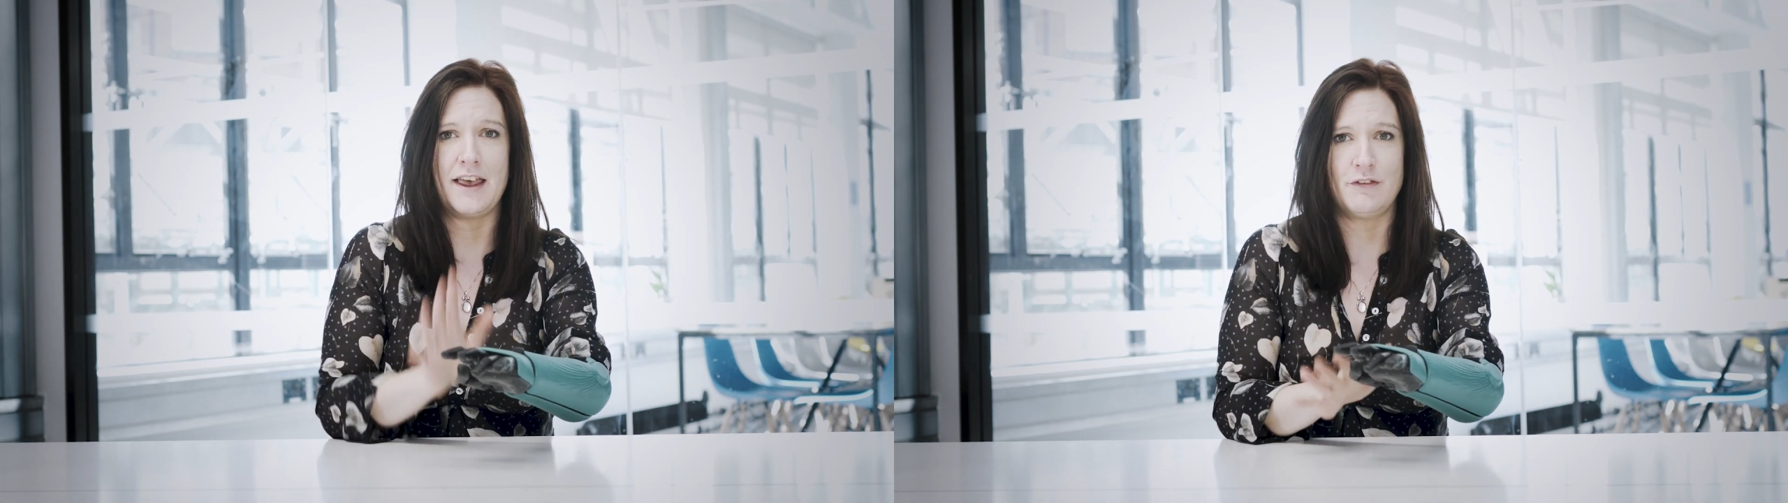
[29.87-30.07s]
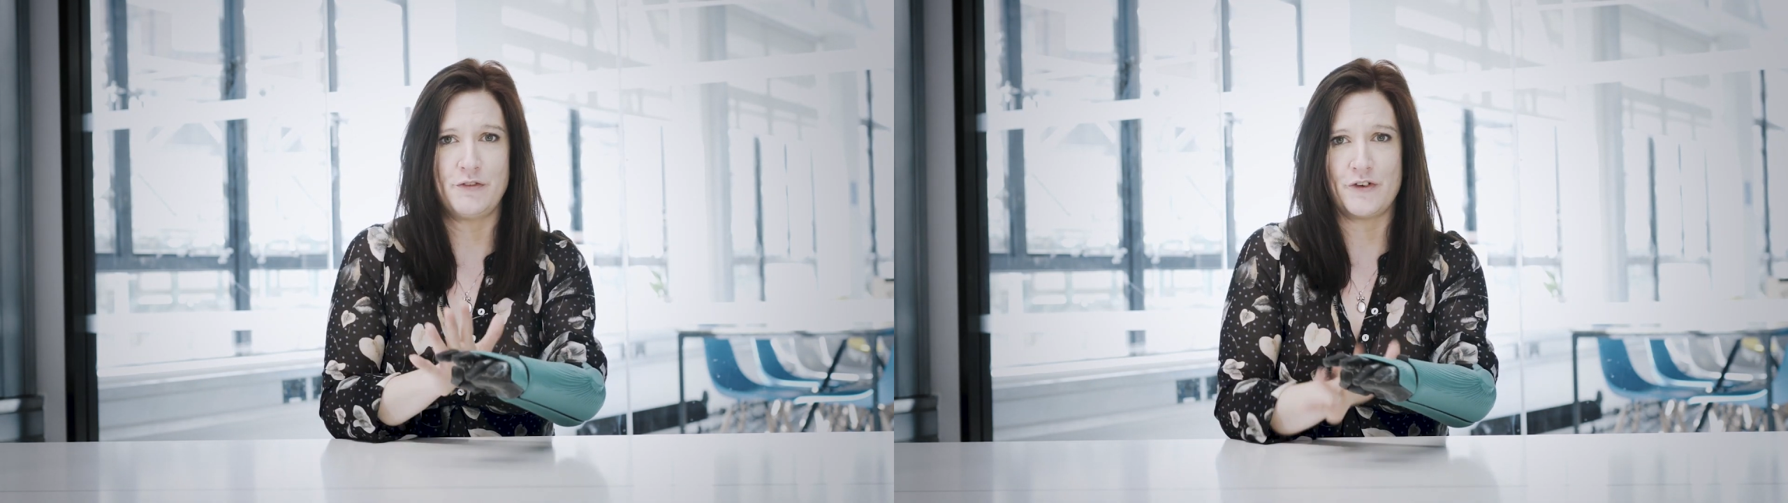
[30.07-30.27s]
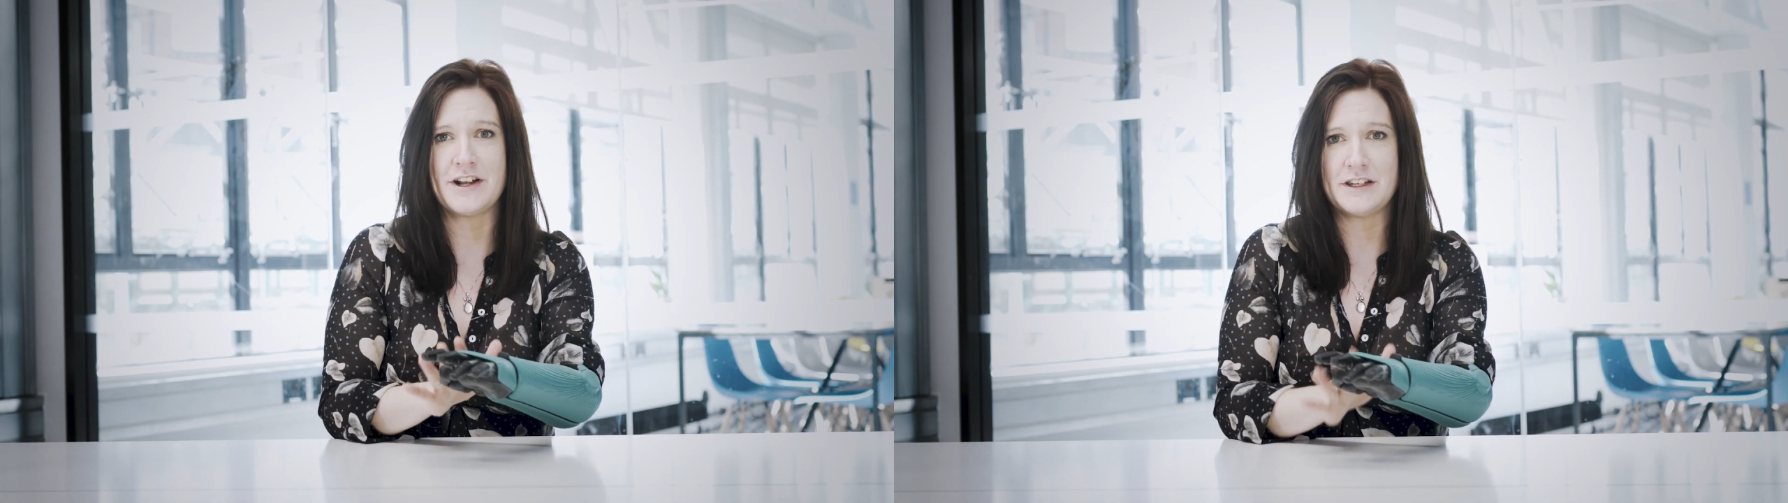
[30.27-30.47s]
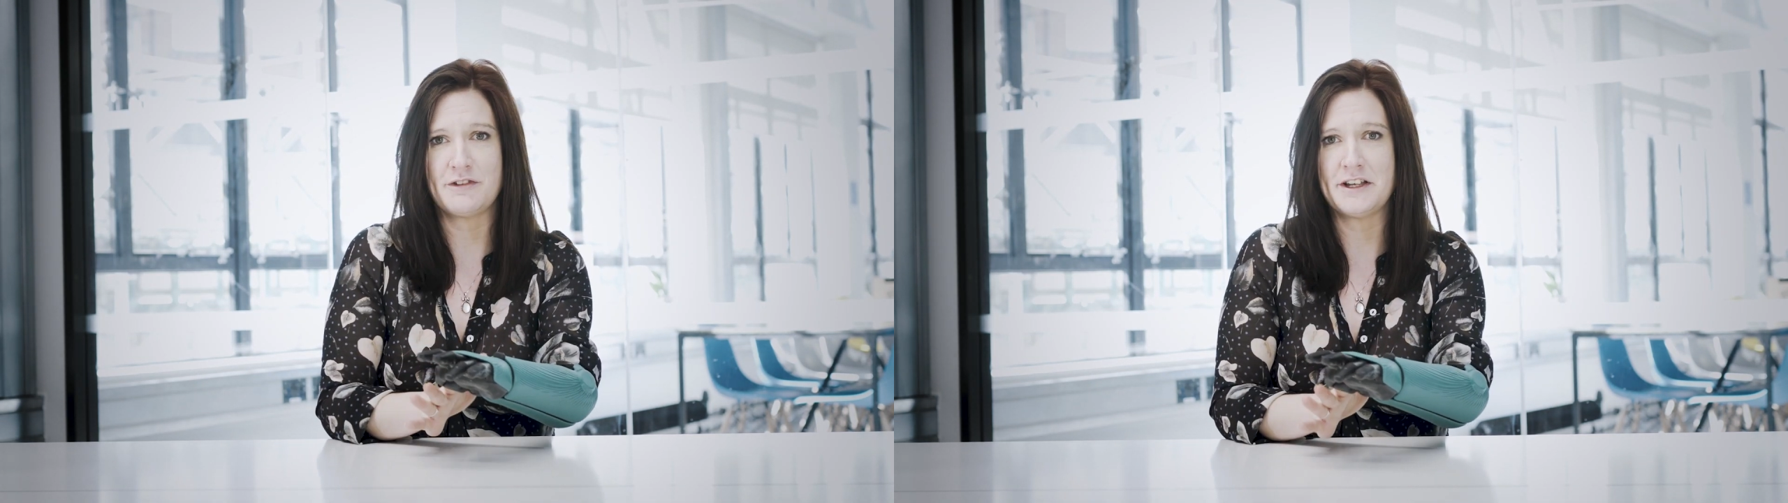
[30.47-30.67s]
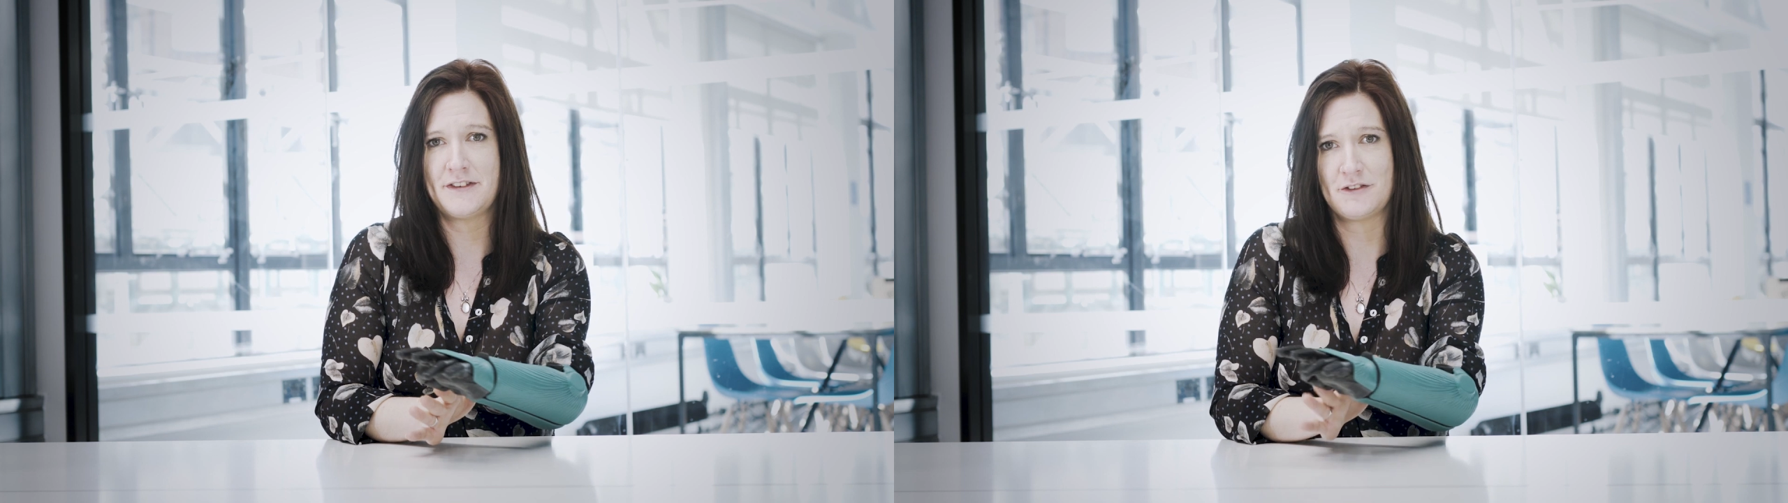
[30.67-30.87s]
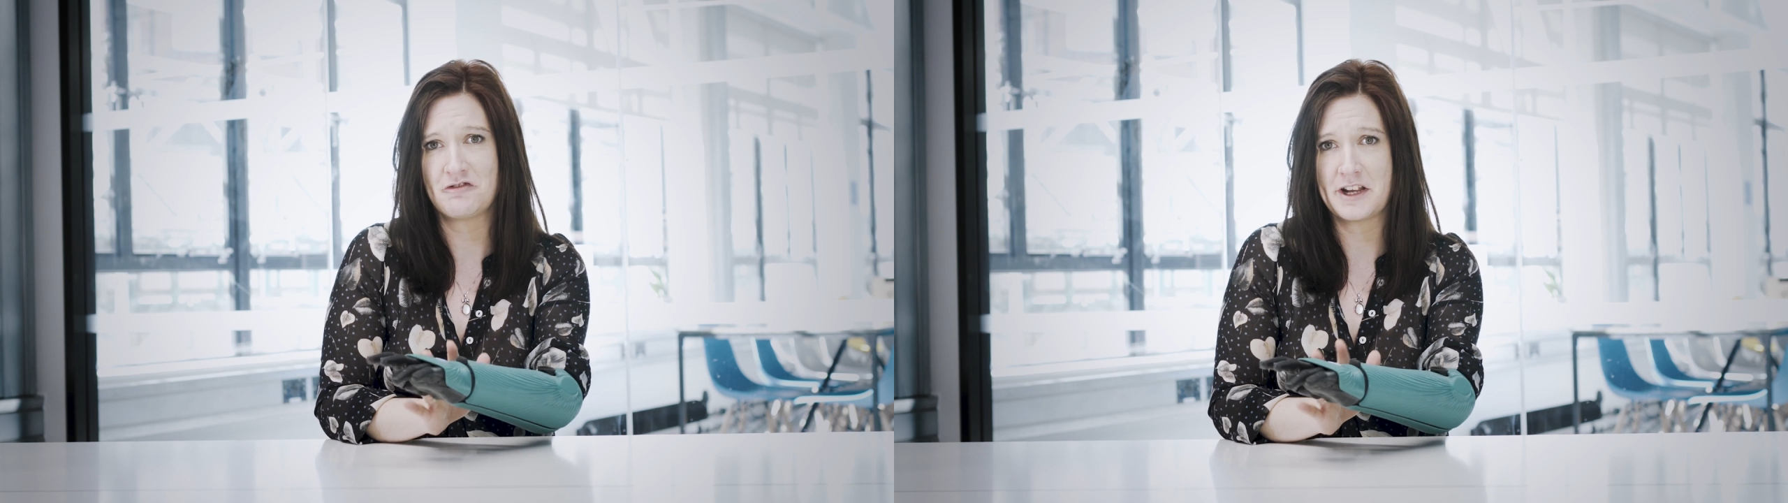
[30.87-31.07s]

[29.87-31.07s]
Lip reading: If for any reason